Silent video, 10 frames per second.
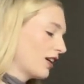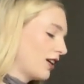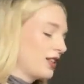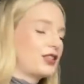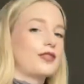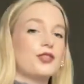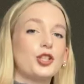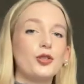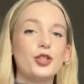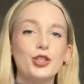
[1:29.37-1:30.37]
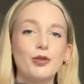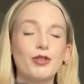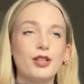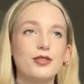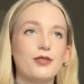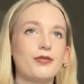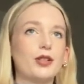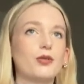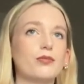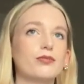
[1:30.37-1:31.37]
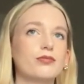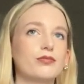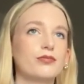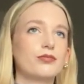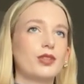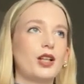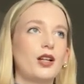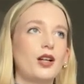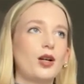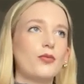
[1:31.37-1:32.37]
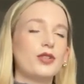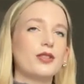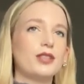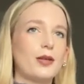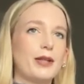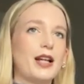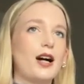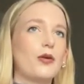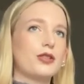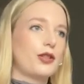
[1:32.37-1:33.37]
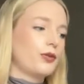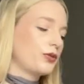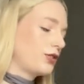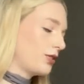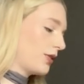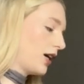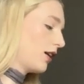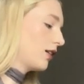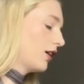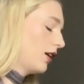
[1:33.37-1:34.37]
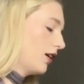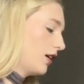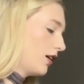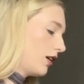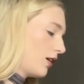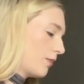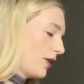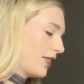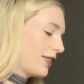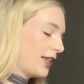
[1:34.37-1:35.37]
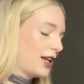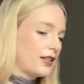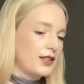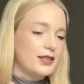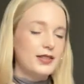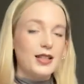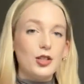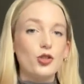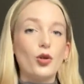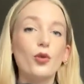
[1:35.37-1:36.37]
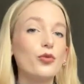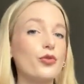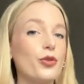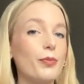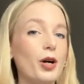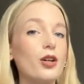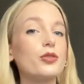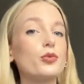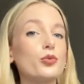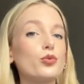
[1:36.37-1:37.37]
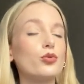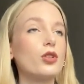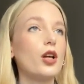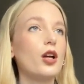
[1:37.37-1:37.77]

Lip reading: I just have 2 YouTube videos to film. Hopefully it'll take me an hour total to do that. And then send off the parcels.